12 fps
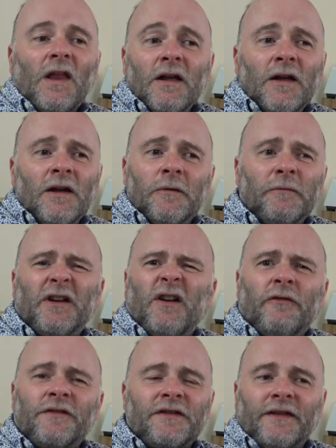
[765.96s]
But
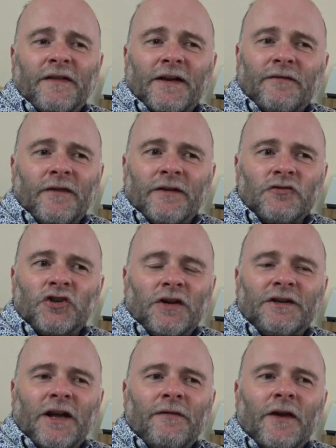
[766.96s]
obviously they've shut
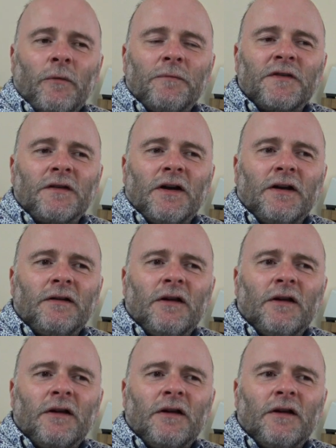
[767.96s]
down their website.